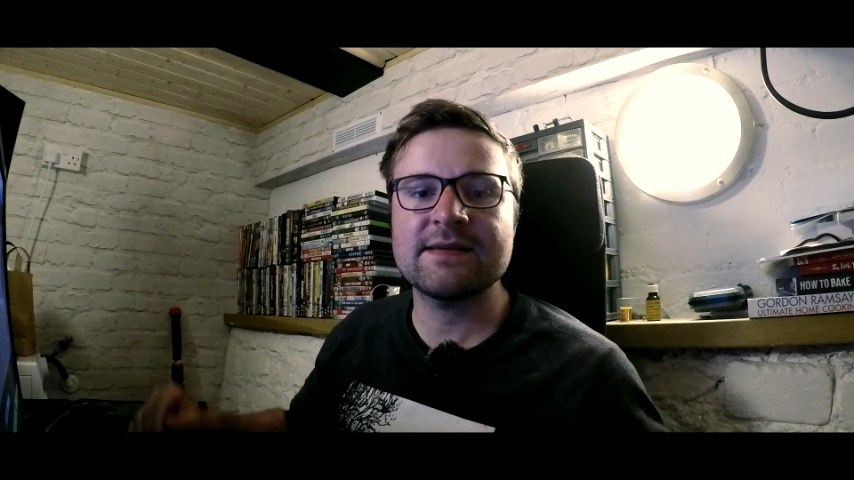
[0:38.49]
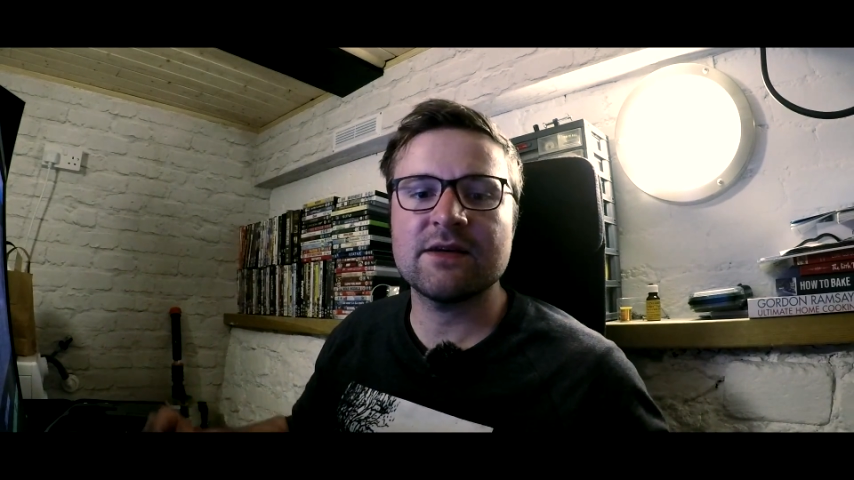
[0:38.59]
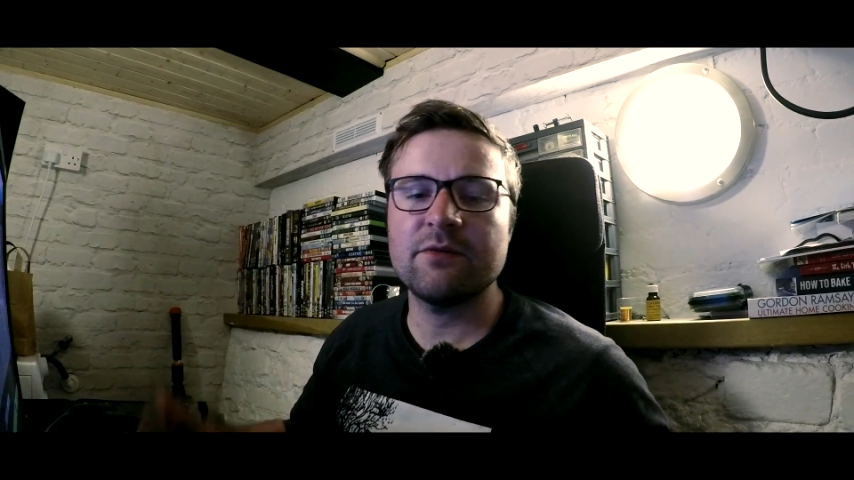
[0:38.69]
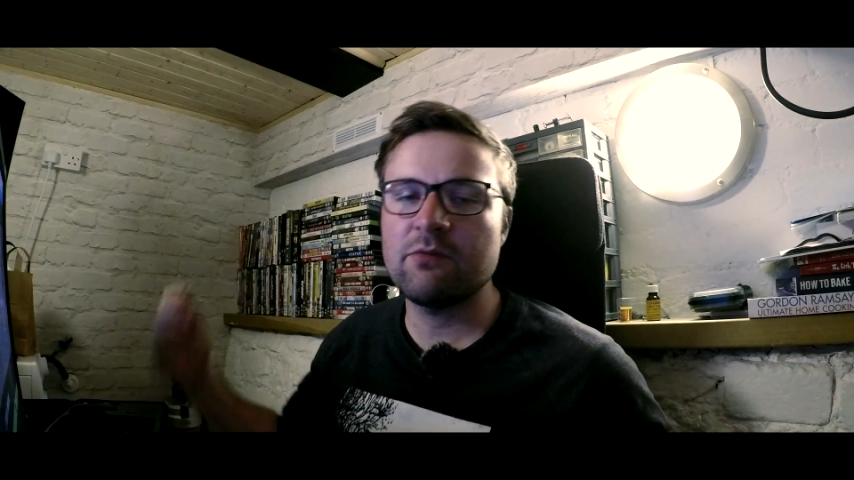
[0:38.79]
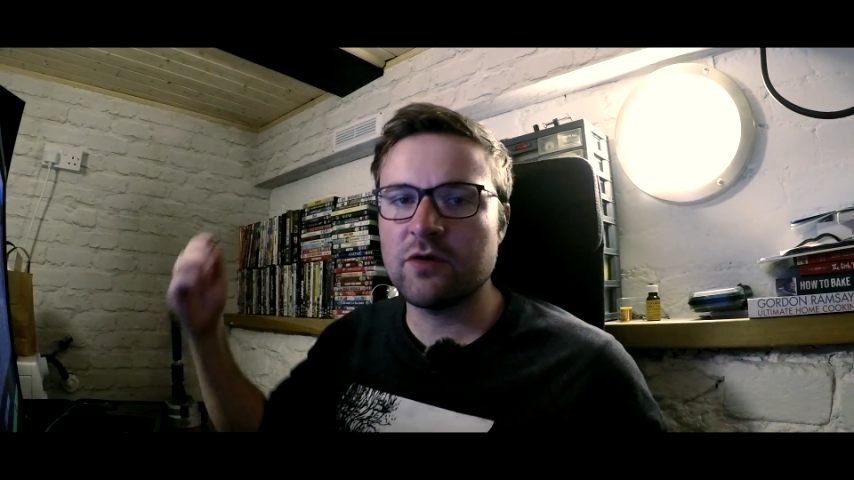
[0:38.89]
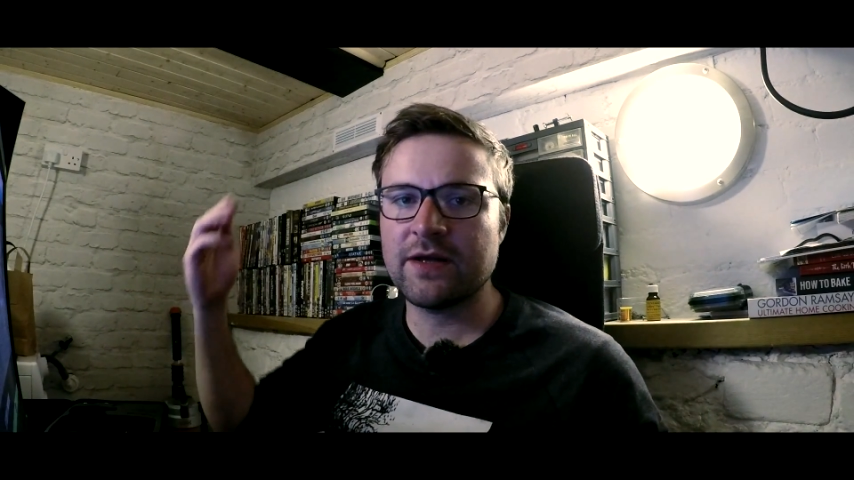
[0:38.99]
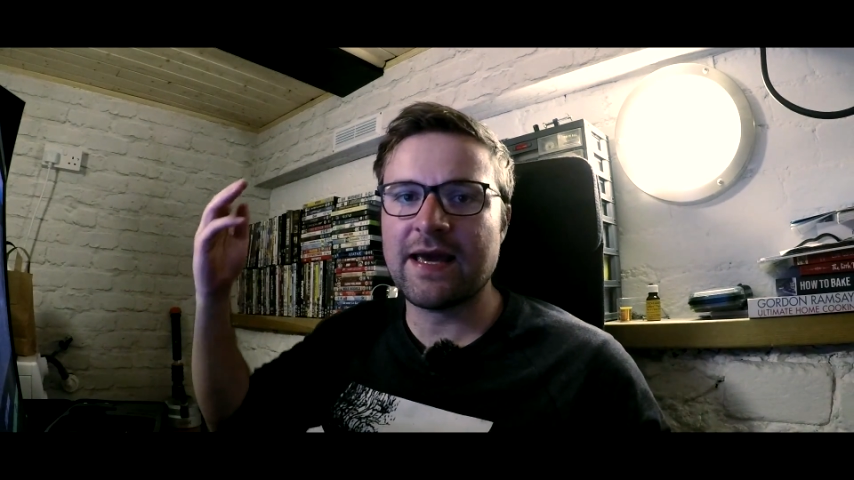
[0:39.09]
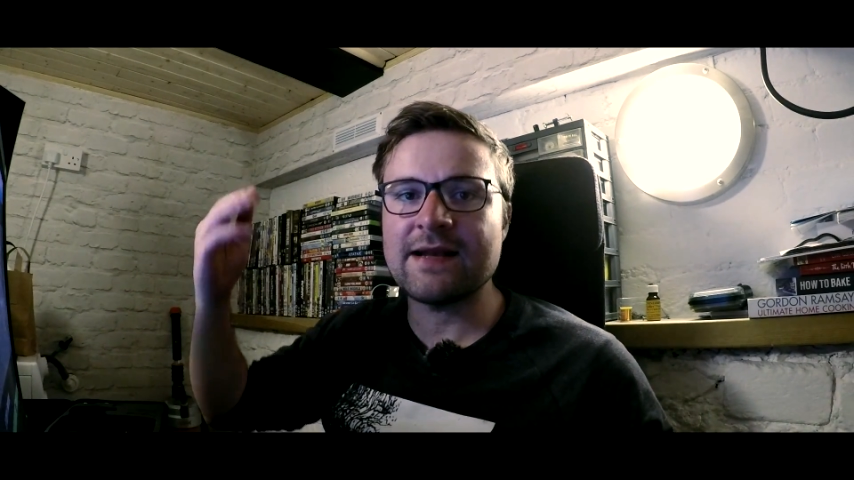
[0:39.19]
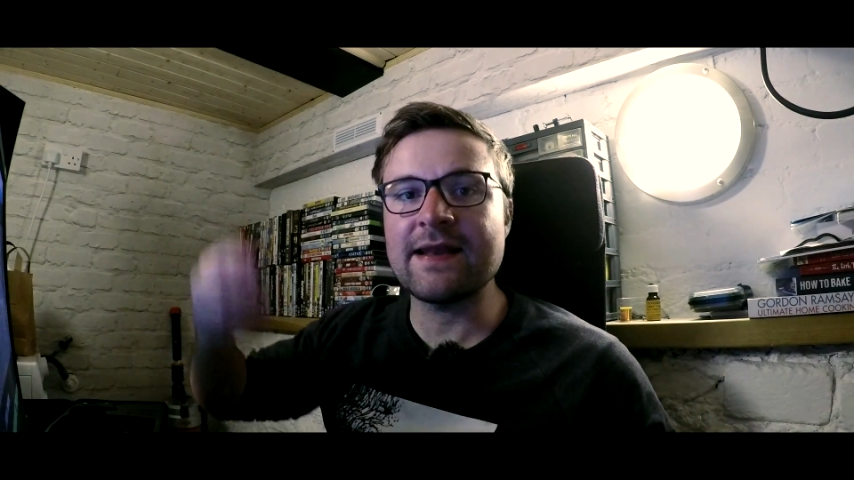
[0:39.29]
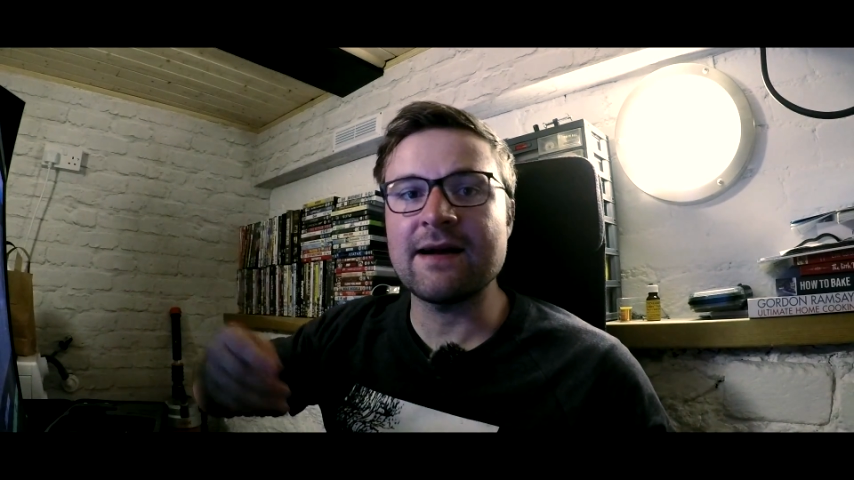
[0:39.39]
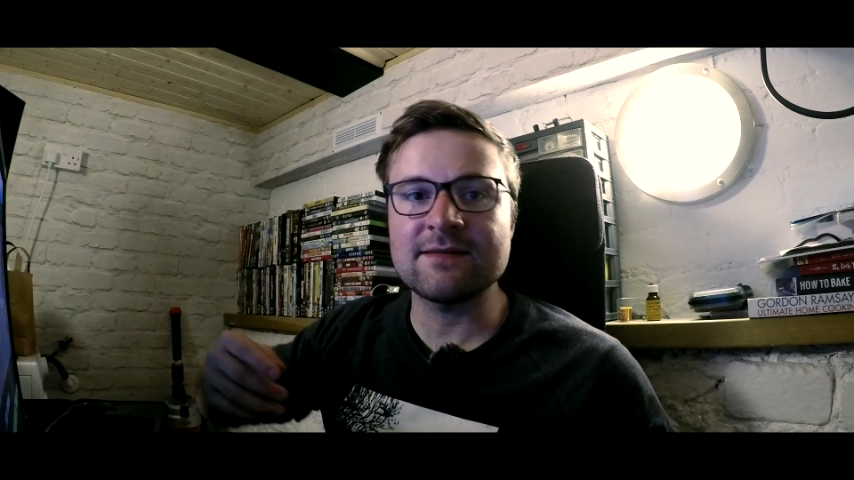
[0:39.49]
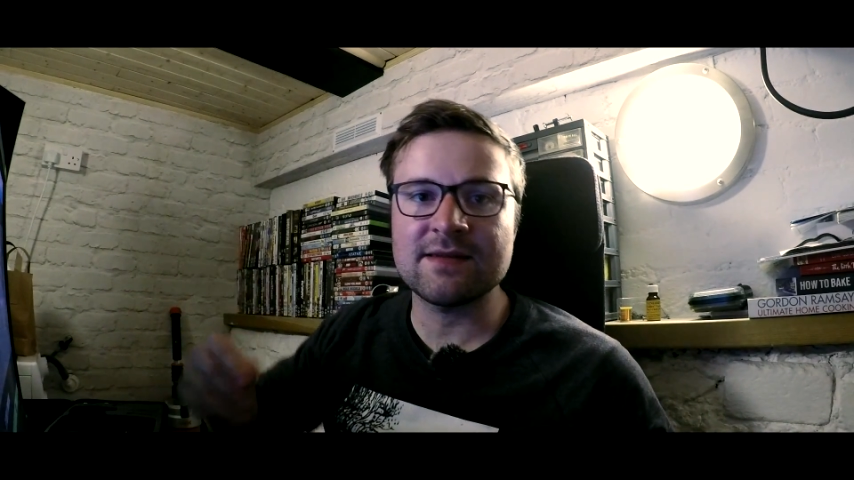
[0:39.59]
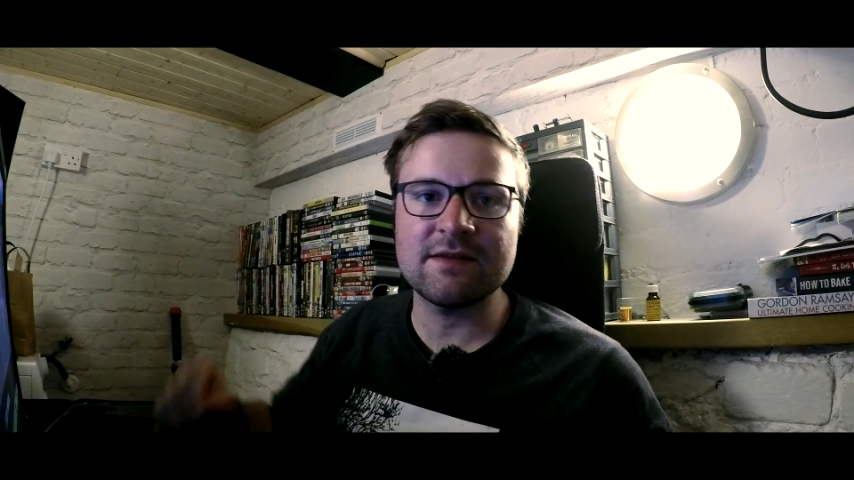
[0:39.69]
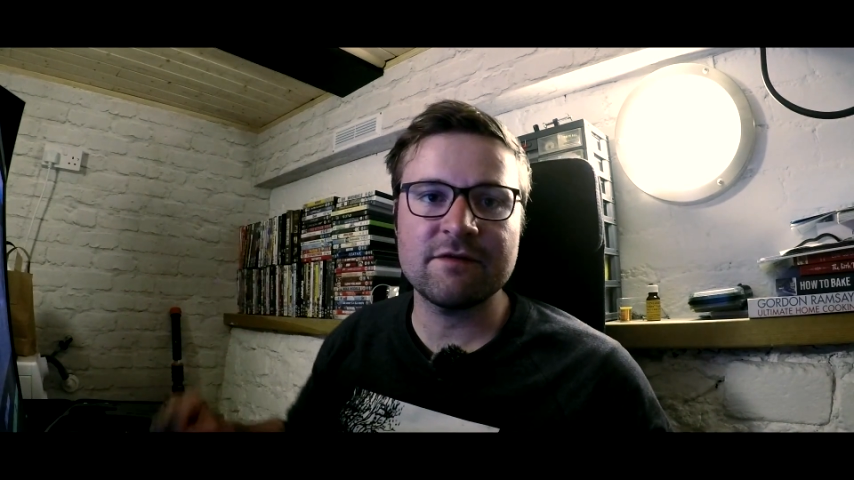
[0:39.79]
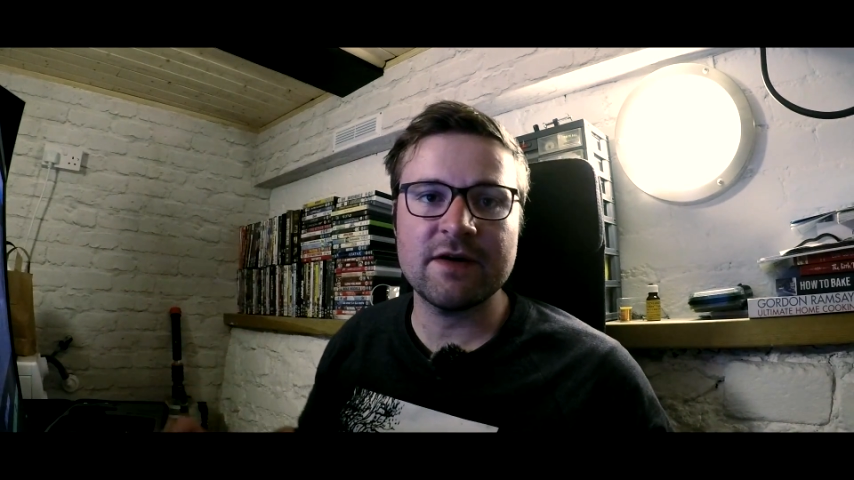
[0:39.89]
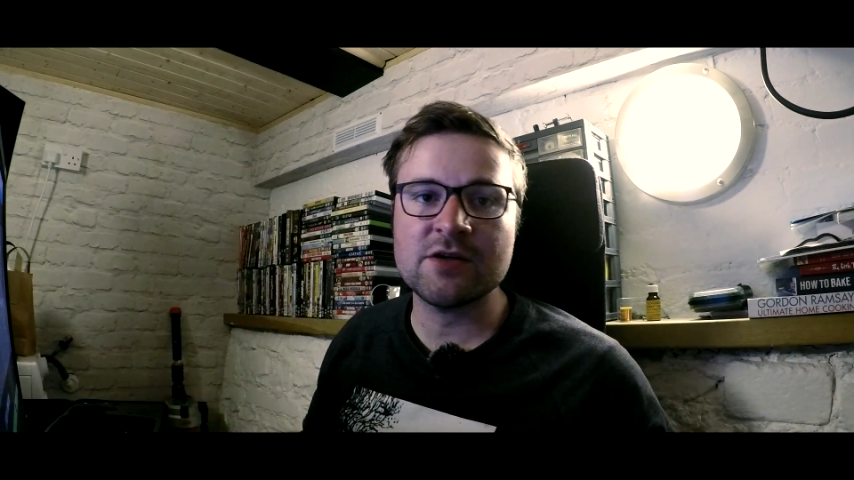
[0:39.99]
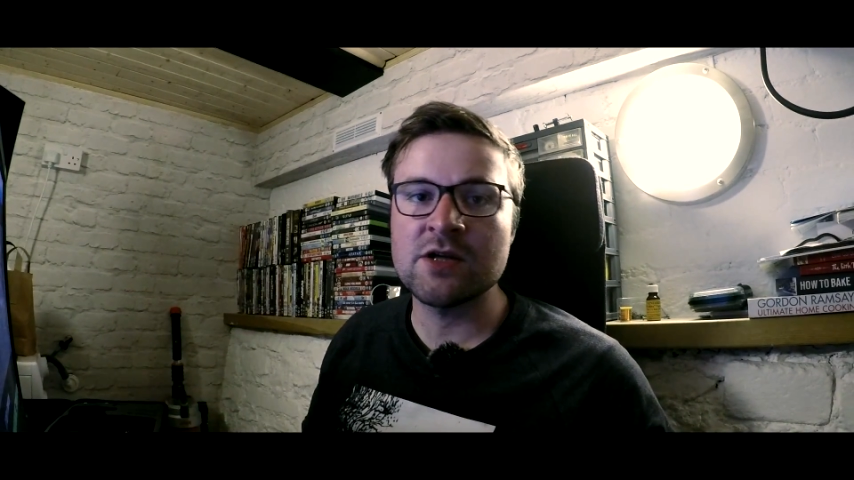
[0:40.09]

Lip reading: so we want to get down to the fish.